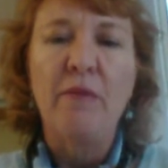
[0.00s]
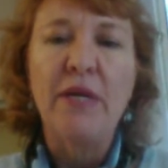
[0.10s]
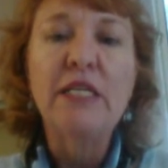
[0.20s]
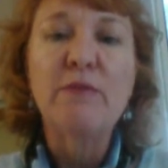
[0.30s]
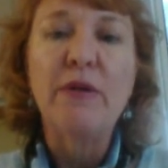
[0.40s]

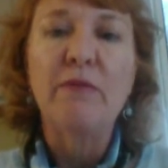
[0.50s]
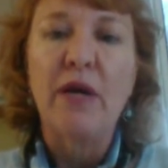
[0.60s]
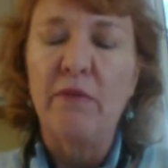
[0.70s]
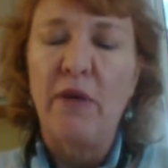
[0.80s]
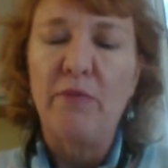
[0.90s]
East being
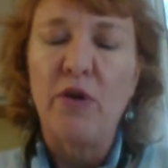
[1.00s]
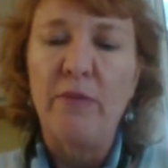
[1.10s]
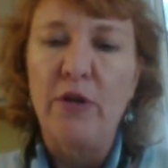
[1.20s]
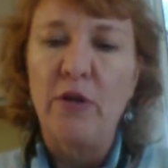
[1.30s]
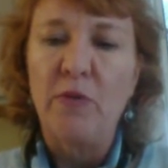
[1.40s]
my
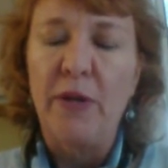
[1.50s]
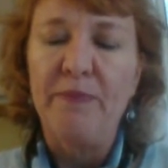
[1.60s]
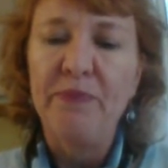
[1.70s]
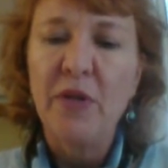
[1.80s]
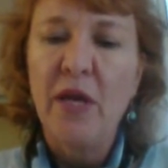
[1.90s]
primary
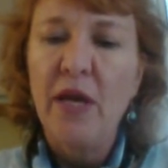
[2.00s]
one.